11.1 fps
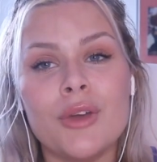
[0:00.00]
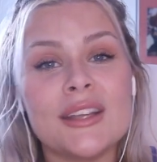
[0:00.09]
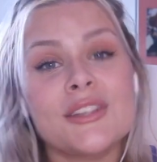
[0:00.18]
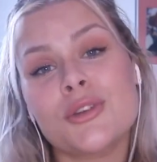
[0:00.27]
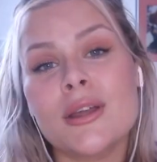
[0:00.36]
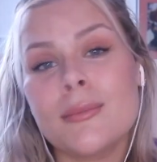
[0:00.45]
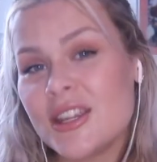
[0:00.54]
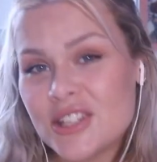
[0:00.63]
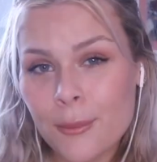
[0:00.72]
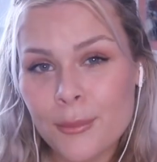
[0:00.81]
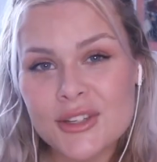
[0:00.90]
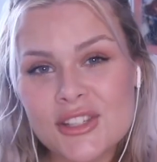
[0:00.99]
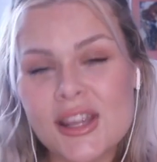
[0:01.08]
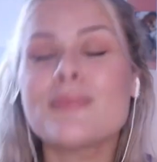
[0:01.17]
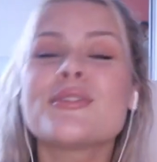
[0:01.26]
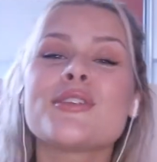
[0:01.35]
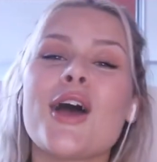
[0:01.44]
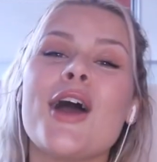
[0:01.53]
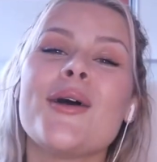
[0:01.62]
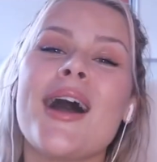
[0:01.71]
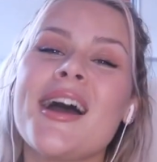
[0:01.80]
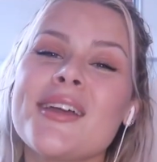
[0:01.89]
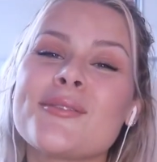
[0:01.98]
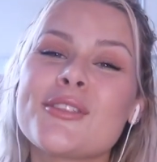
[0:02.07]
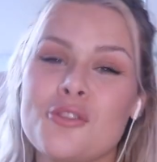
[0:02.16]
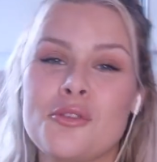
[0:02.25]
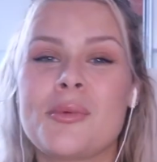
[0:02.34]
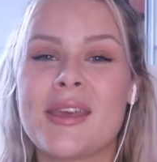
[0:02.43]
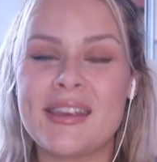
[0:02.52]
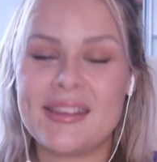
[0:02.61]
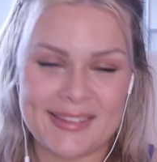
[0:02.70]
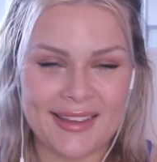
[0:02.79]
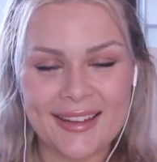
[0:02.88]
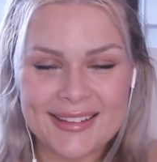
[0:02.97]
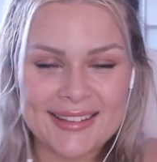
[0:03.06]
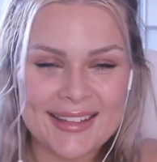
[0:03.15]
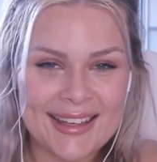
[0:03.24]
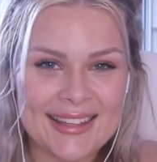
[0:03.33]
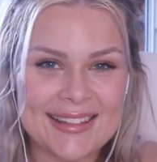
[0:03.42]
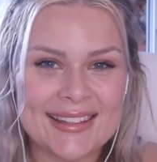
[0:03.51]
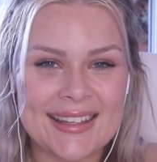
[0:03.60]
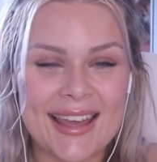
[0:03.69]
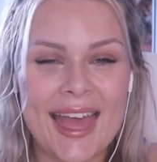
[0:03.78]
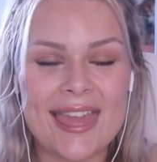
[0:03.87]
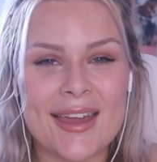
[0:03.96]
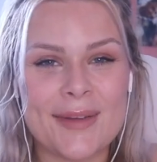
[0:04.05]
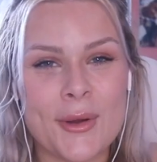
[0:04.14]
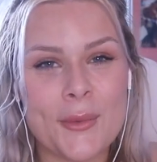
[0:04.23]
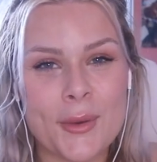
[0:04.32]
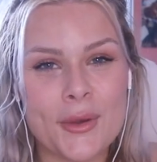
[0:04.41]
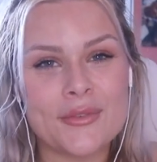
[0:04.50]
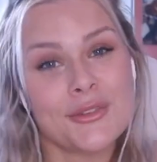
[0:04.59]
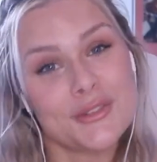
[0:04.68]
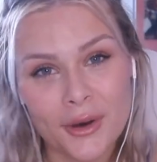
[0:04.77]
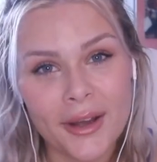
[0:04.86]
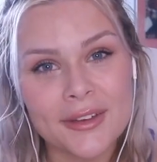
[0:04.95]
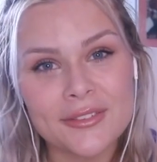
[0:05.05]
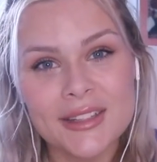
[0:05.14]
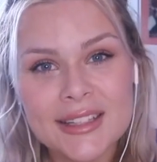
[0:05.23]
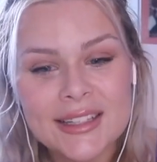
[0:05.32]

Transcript: Extreme E Championship, so I am super excited to see them both drive.